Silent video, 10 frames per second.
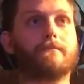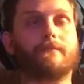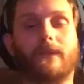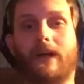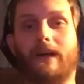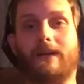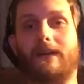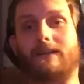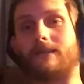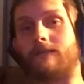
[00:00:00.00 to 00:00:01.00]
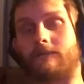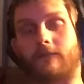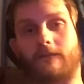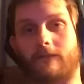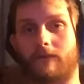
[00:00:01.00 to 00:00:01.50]
I can't sit in front
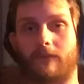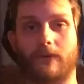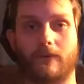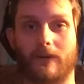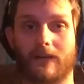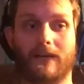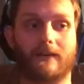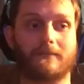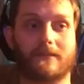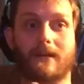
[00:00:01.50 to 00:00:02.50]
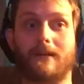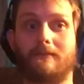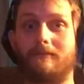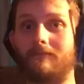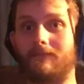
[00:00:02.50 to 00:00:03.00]
of a computer, I can't even type.
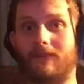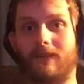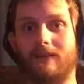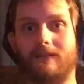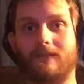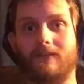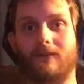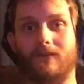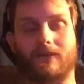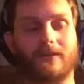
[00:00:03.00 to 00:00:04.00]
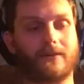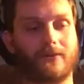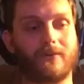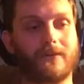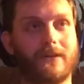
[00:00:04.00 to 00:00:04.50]
I can't sit there all day and
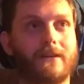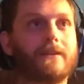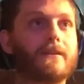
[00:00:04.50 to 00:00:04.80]
do that.